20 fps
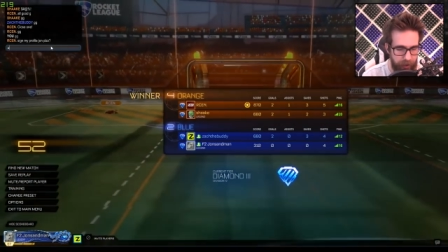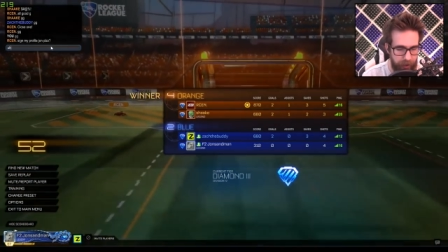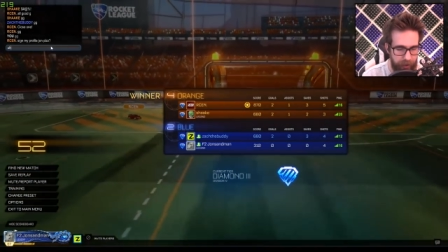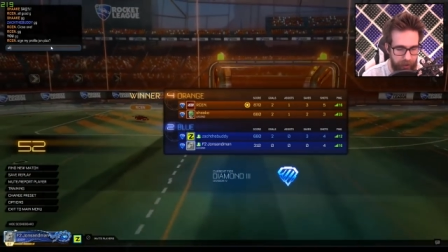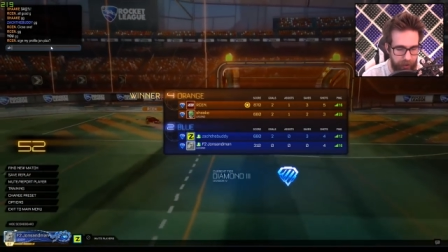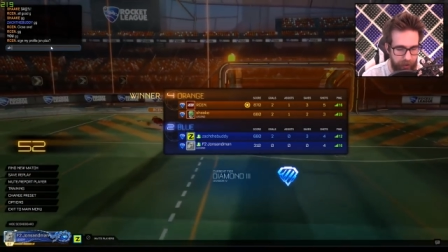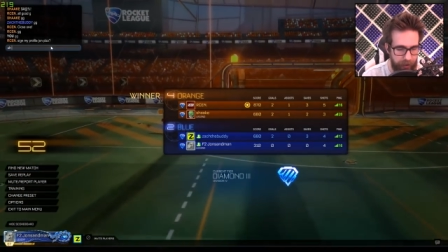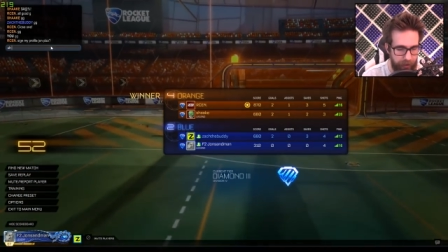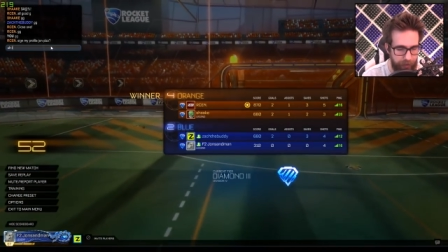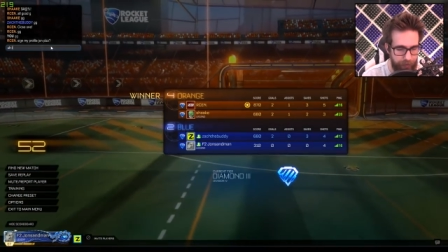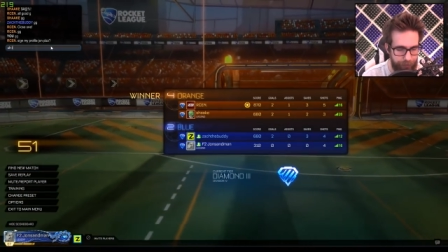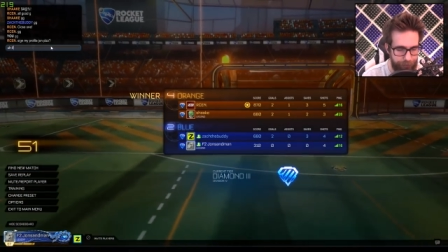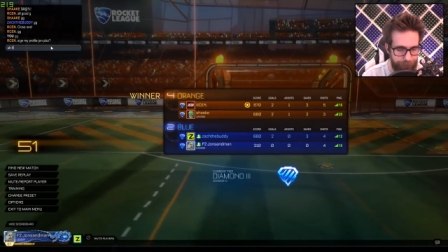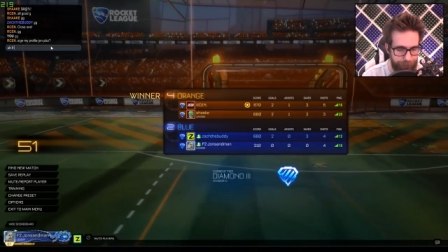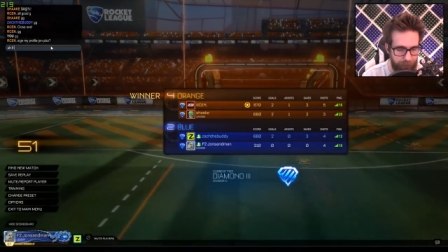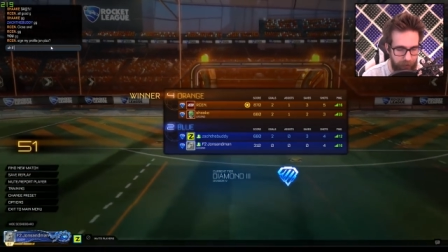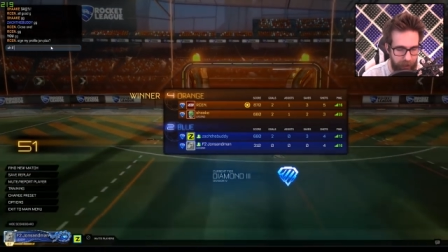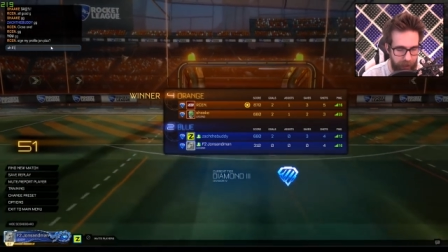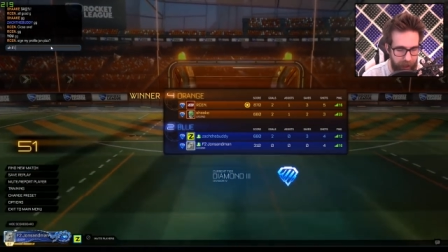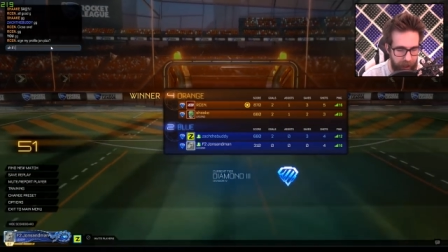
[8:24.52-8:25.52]
If
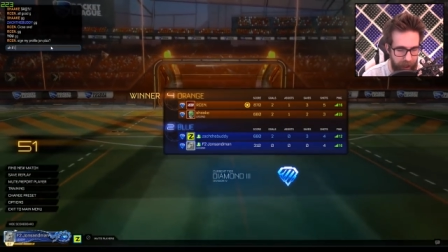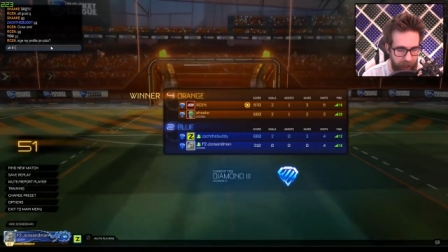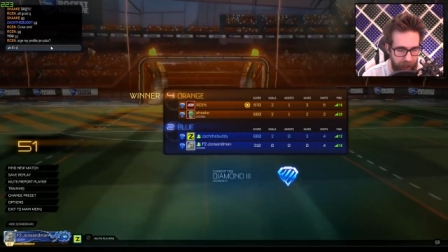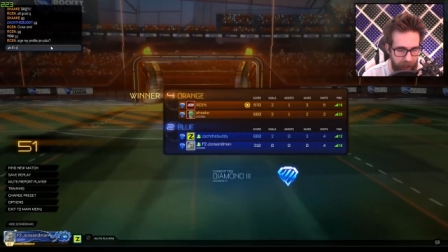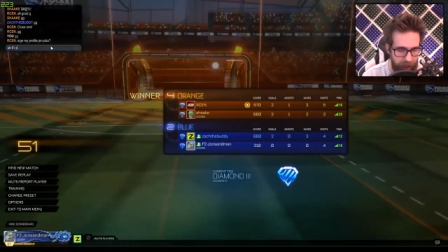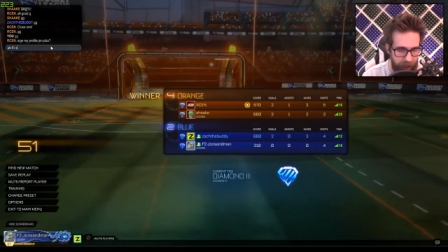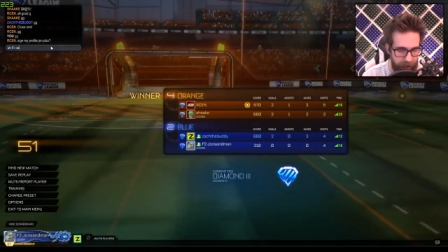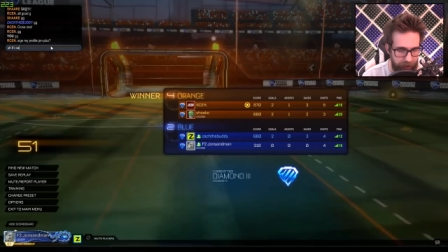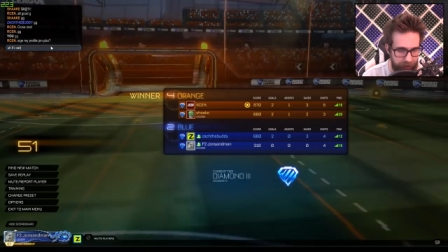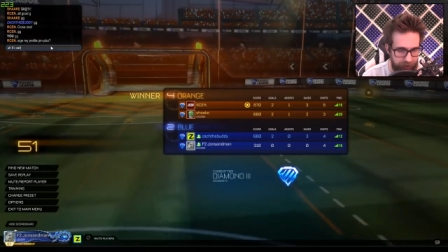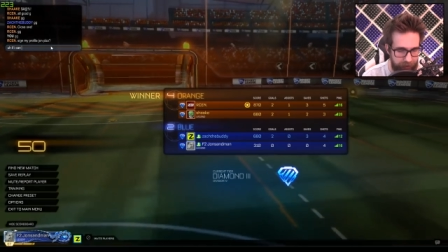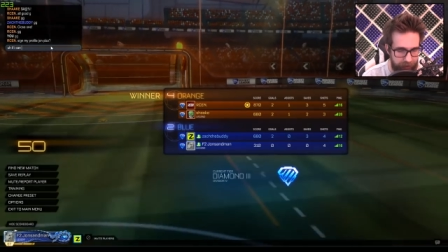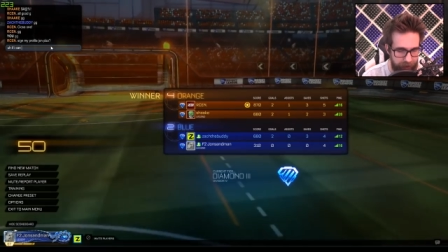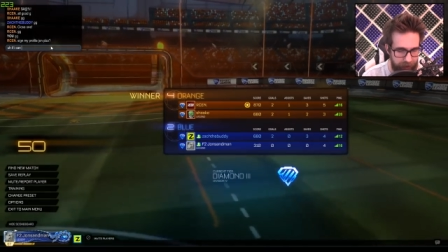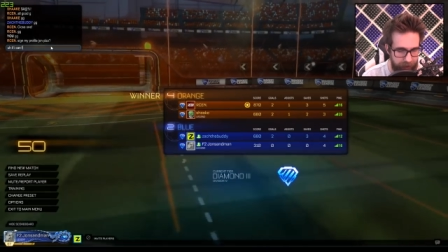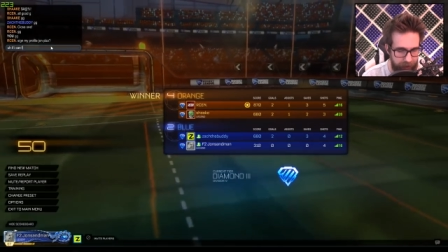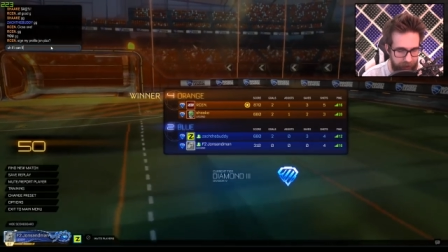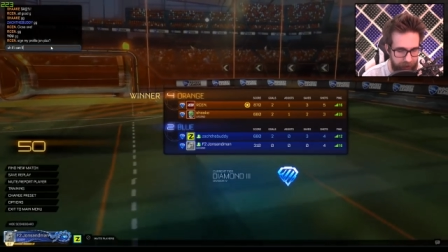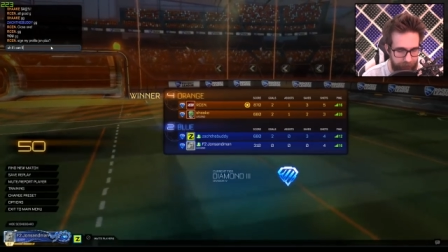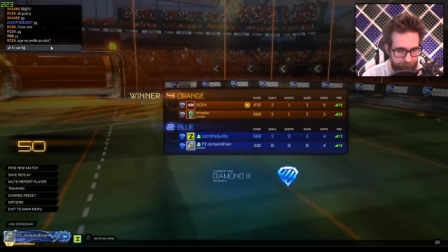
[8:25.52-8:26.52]
I
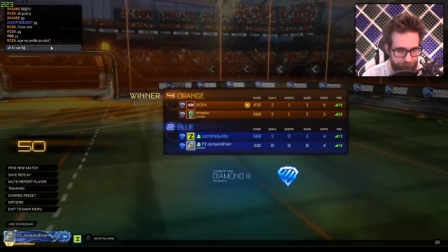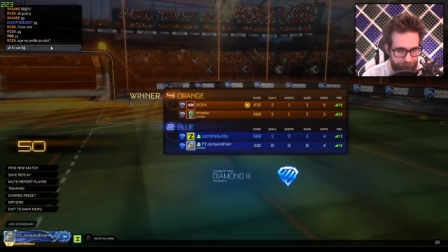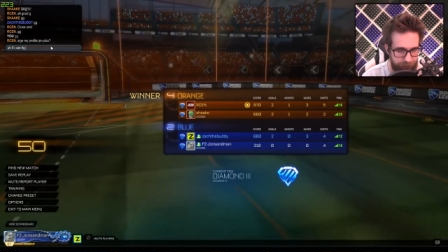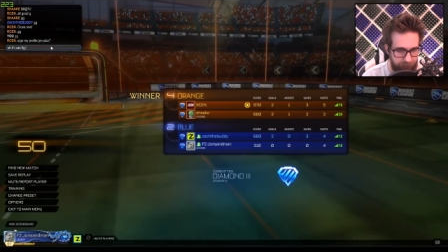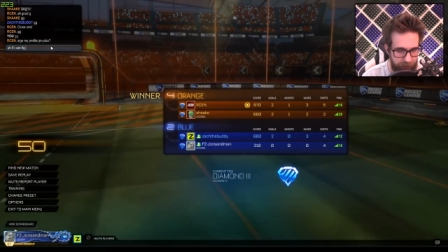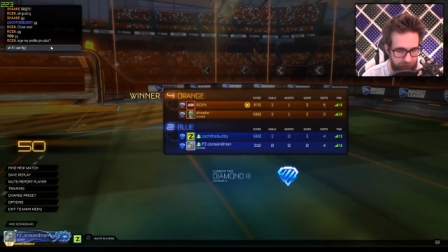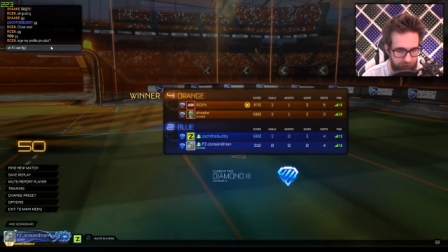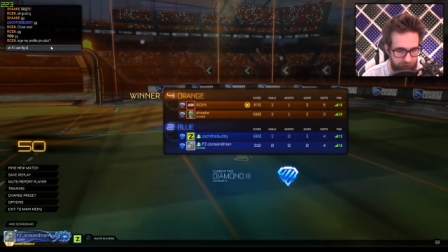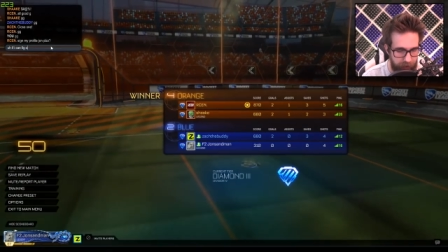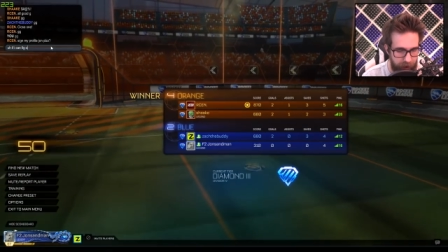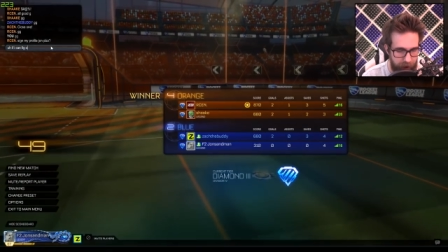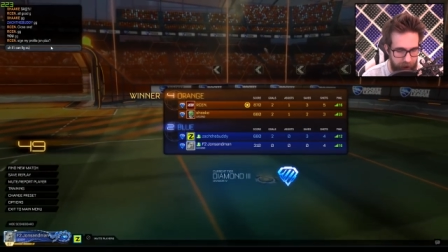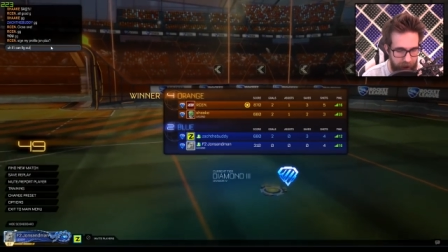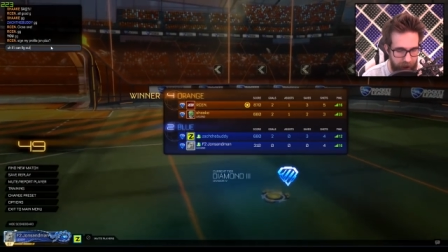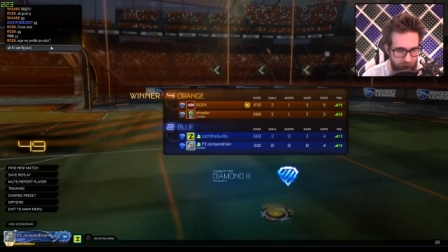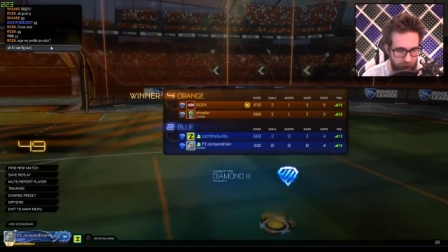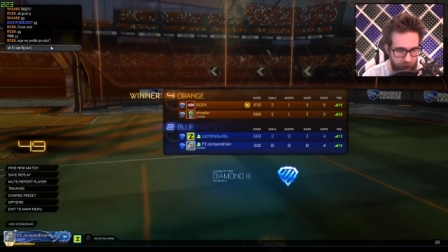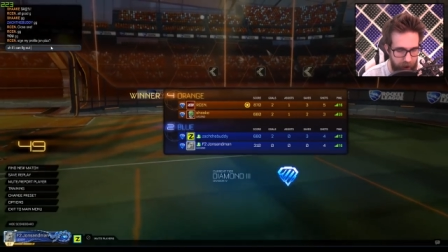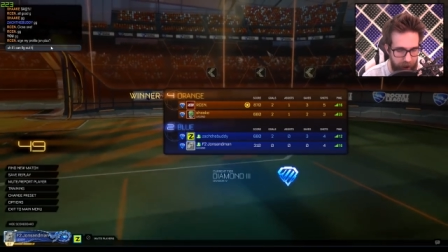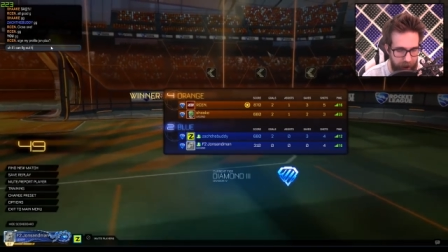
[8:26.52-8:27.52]
can figure
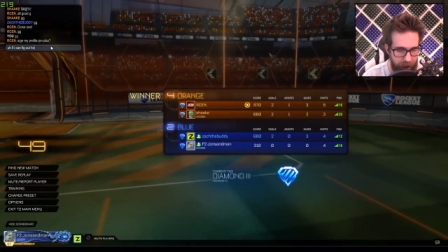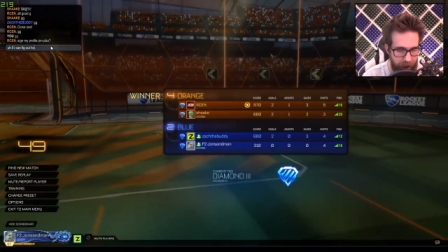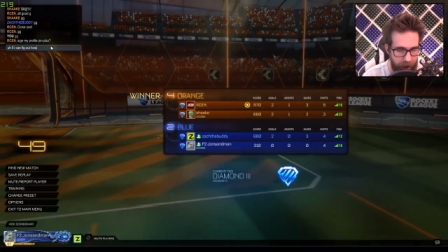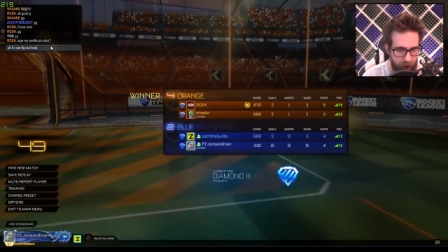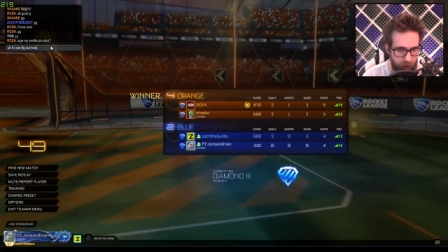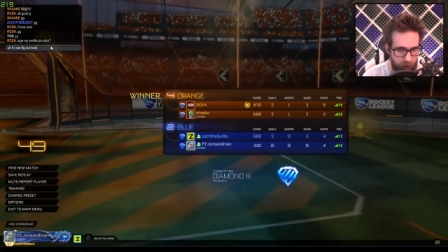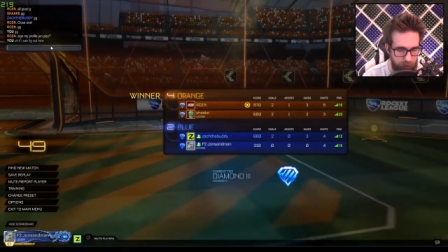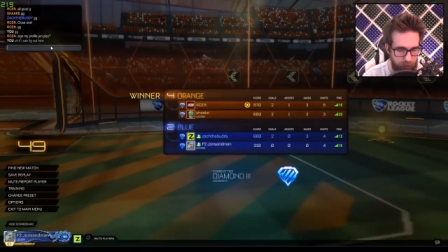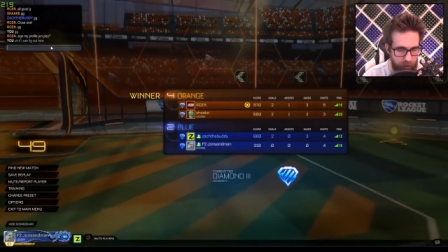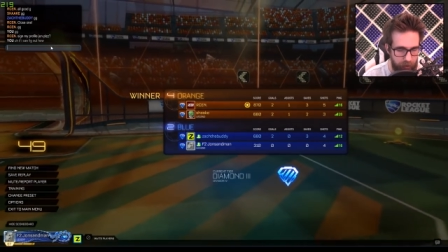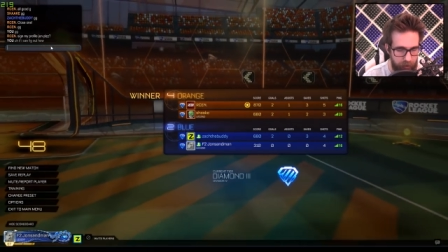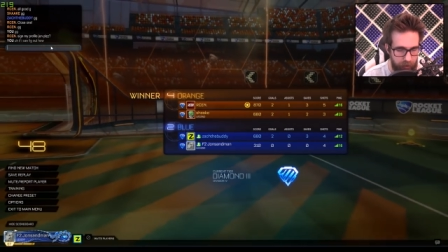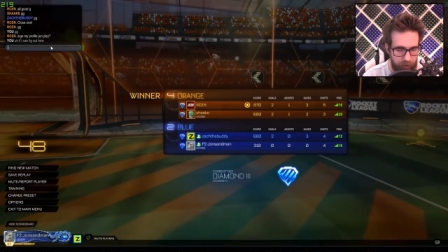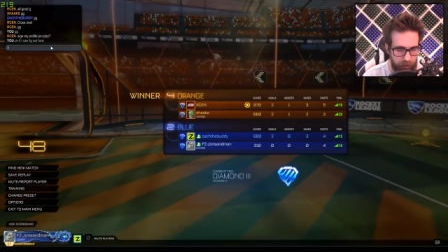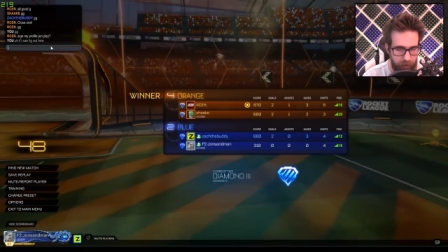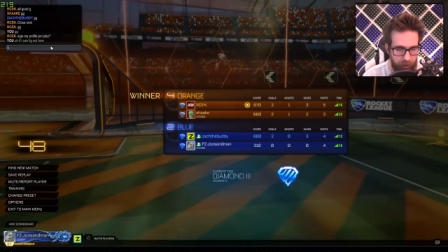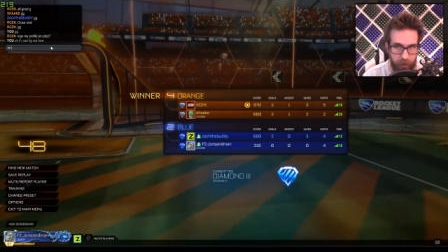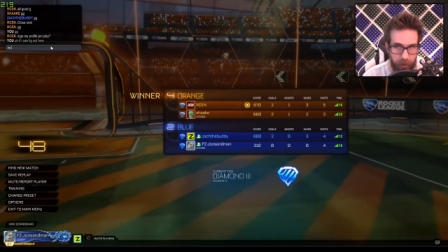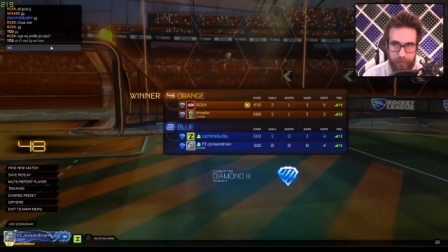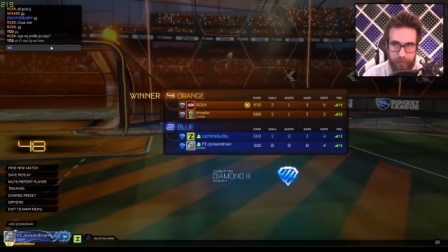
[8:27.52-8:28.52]
out how,
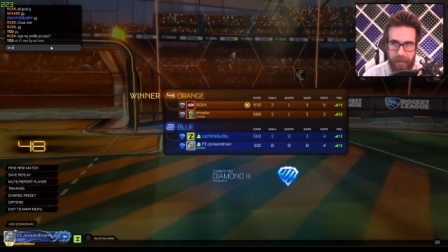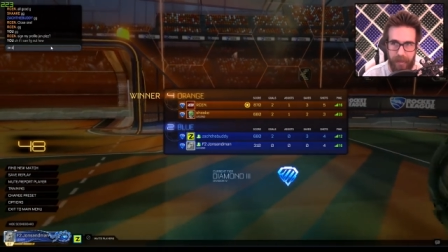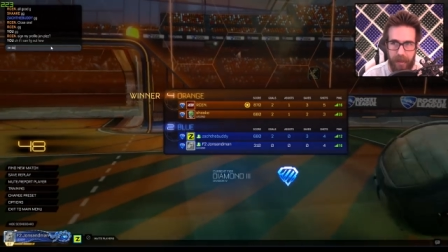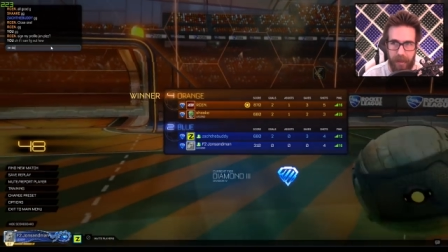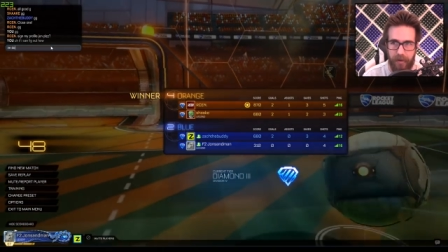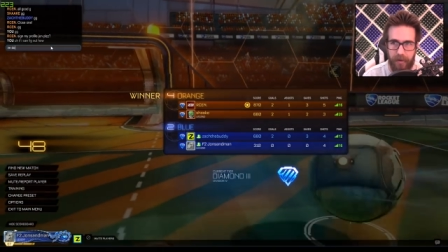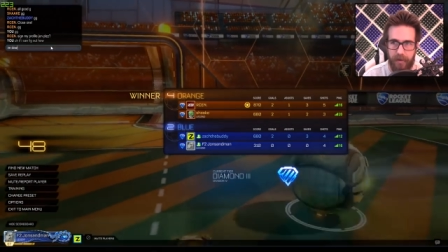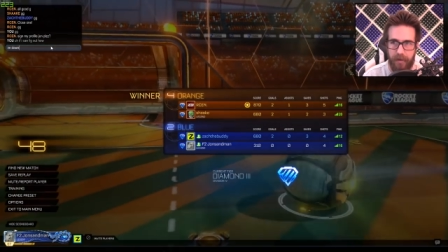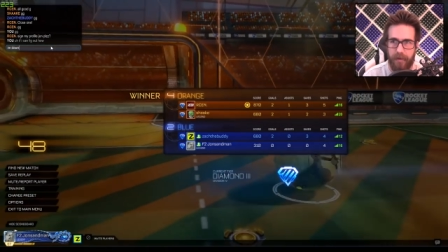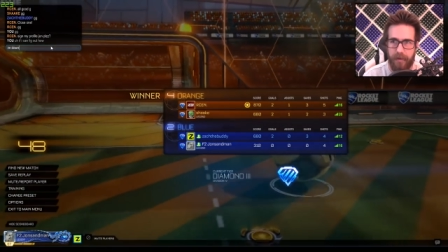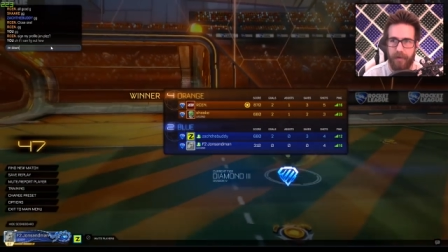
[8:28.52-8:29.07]
I'm down.